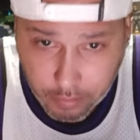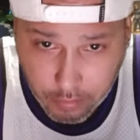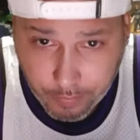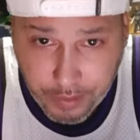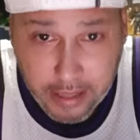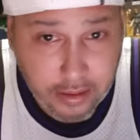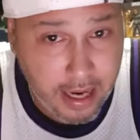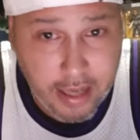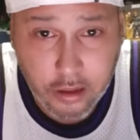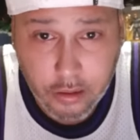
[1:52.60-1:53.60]

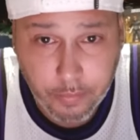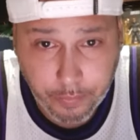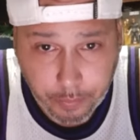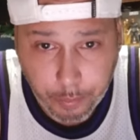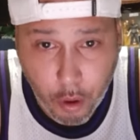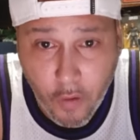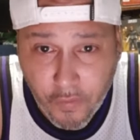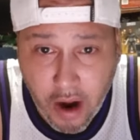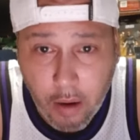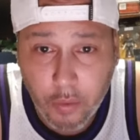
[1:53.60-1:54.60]
Dan's
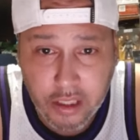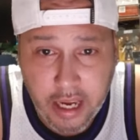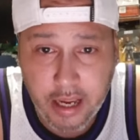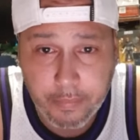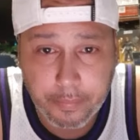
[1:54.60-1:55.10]
profile was him.